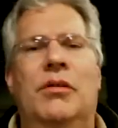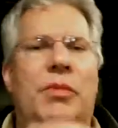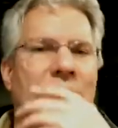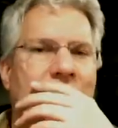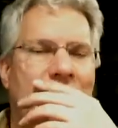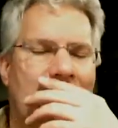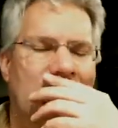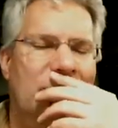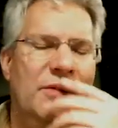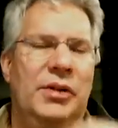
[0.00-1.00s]
by using an
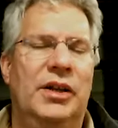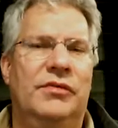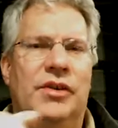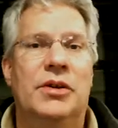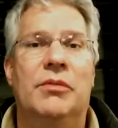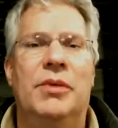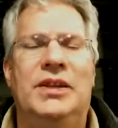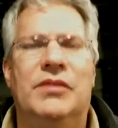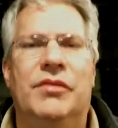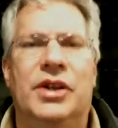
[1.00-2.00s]
arm, and
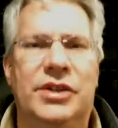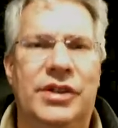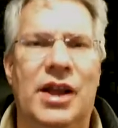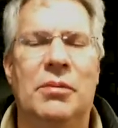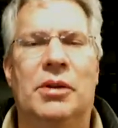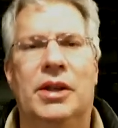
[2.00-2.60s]
makes it very stable.